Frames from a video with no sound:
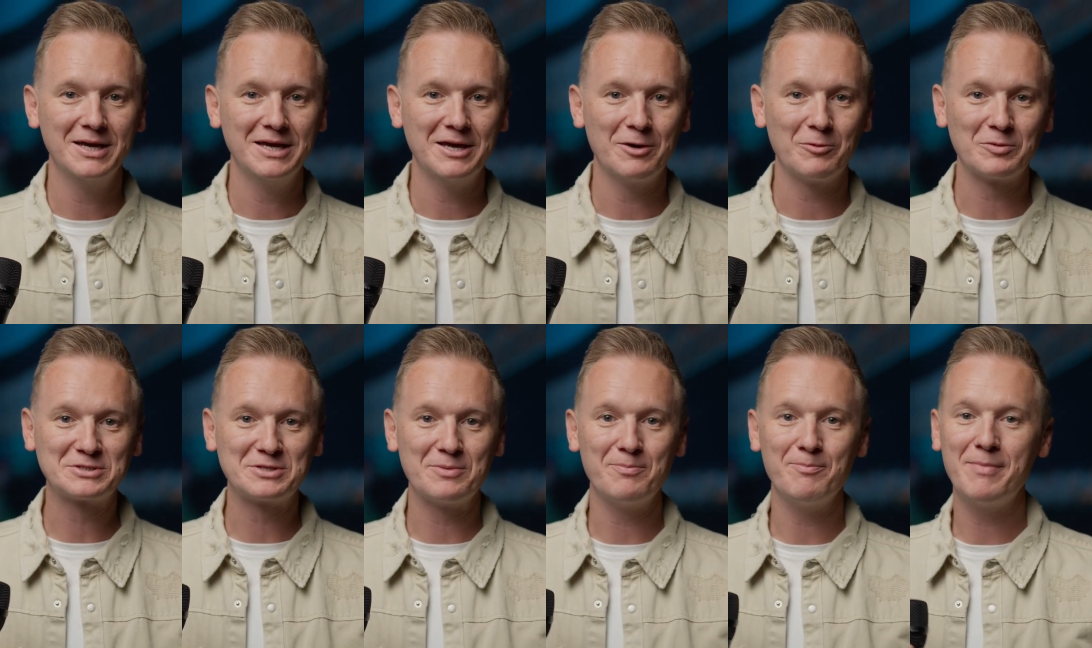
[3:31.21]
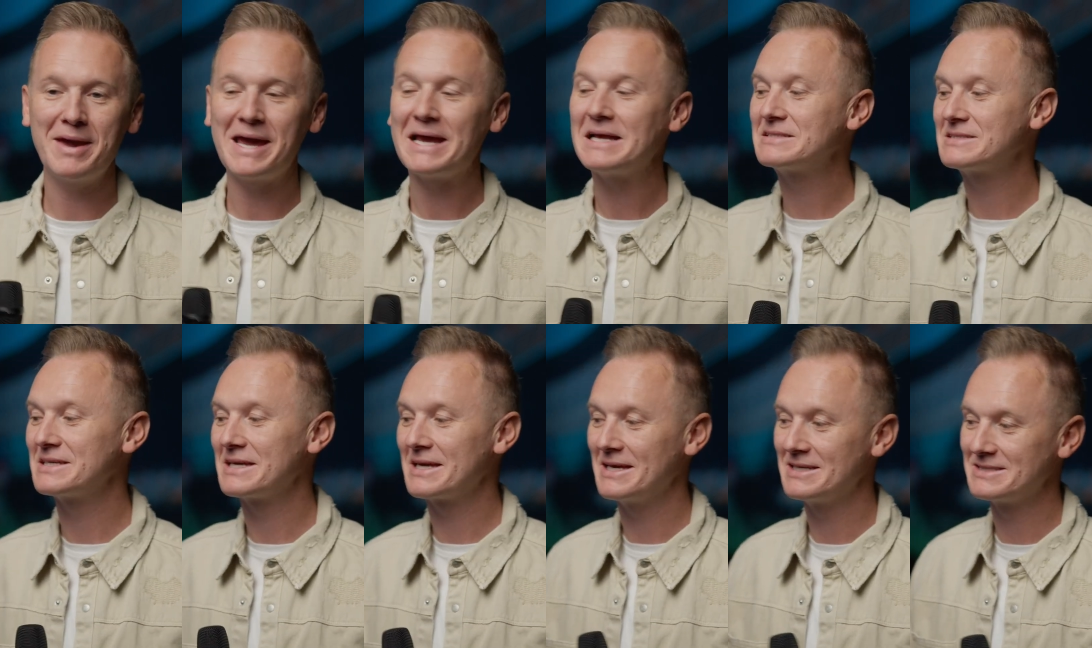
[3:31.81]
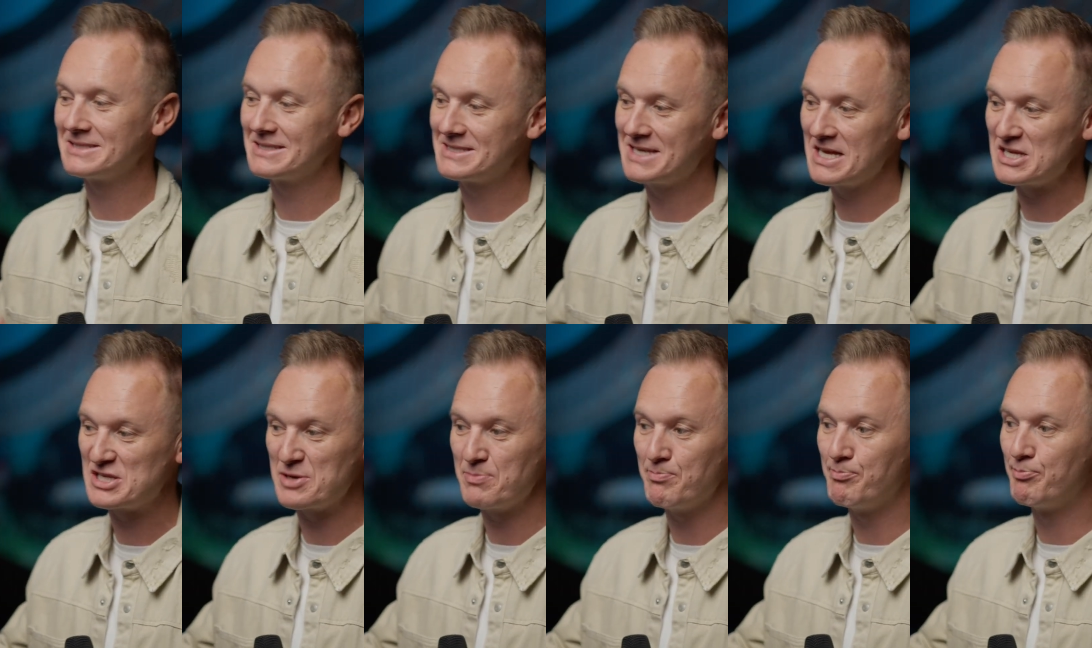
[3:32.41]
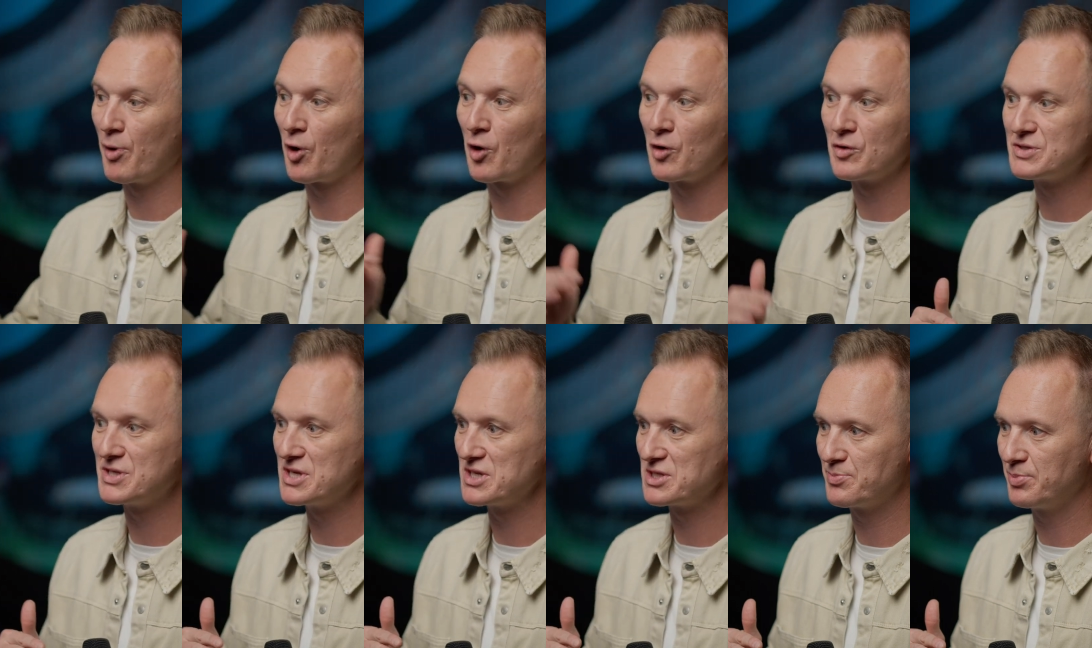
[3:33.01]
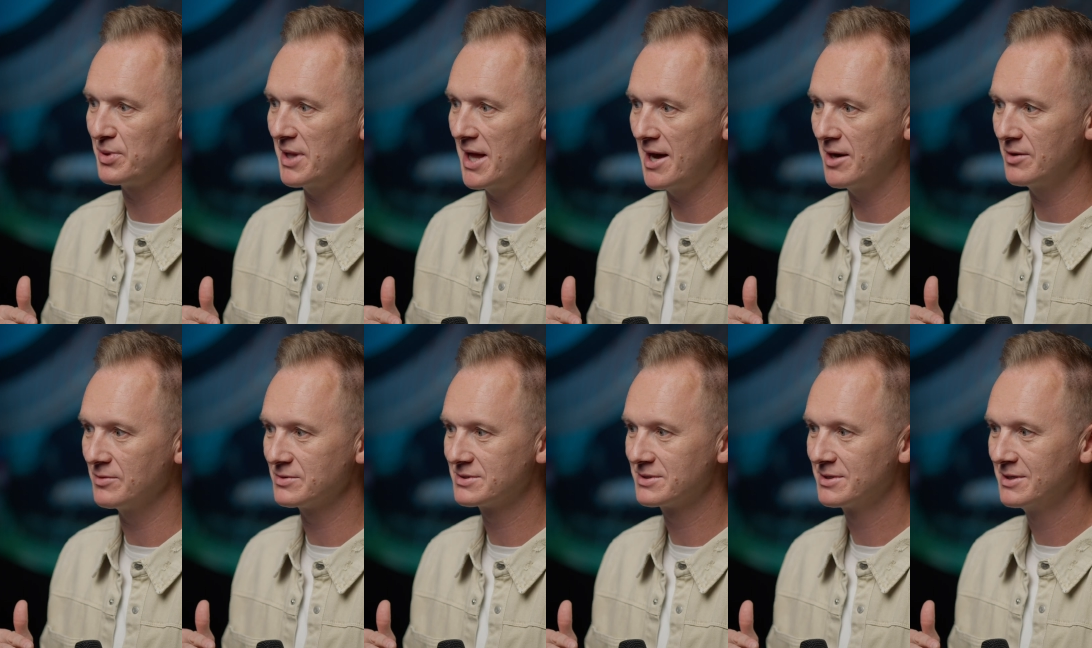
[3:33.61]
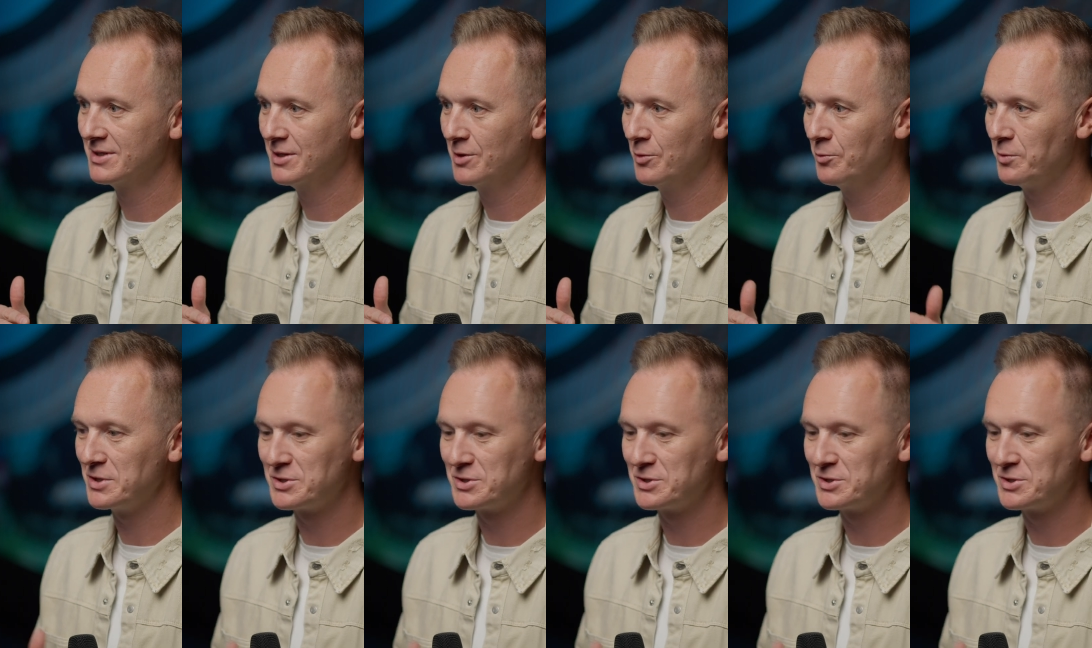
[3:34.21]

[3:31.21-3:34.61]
and what's amazing is it says he burns his plows, mm.